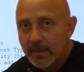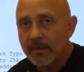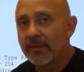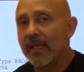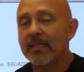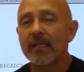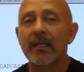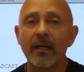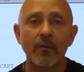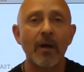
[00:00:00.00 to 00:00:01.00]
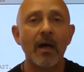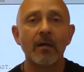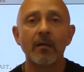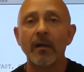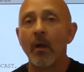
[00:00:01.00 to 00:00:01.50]
designated
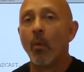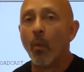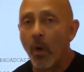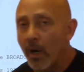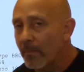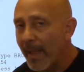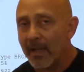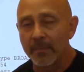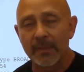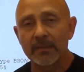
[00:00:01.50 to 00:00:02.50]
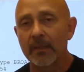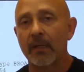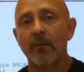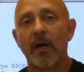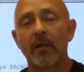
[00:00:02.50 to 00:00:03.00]
router and one backup
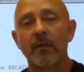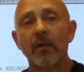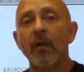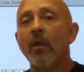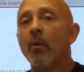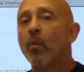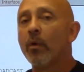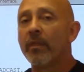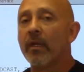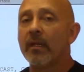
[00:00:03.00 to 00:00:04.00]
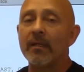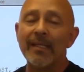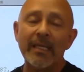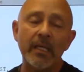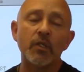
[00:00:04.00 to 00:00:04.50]
designated router within
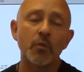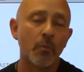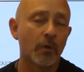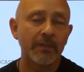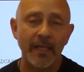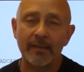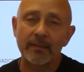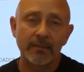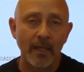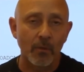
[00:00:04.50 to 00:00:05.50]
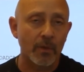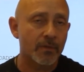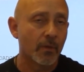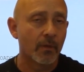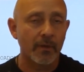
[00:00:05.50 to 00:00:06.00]
each multi-access network.
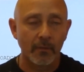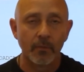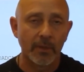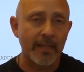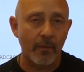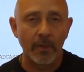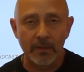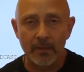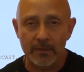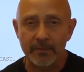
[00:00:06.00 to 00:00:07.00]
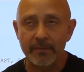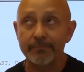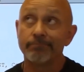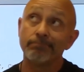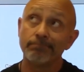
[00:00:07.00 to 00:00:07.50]
So that really doesn't
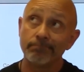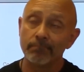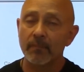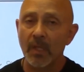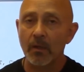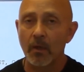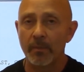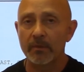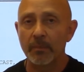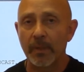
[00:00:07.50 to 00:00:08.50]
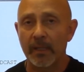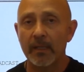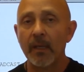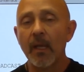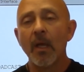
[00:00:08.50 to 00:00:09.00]
even come into play.
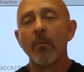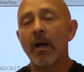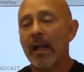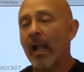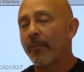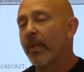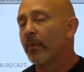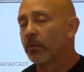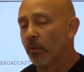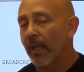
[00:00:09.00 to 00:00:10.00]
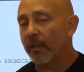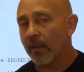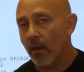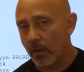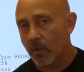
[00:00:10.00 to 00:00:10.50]
But a lot of people do like
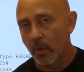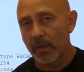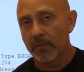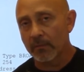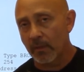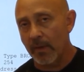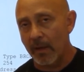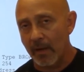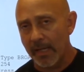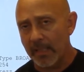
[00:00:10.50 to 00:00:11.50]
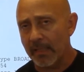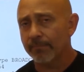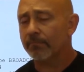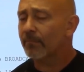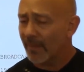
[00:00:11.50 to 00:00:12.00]
hard coding the router ID.
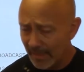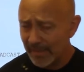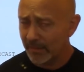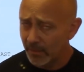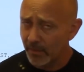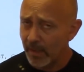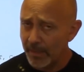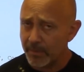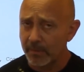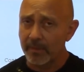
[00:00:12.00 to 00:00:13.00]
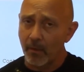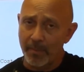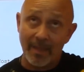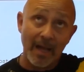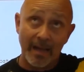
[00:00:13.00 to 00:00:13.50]
That's another option. That will
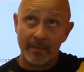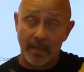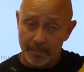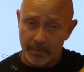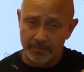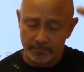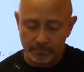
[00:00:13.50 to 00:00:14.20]
be the highest option,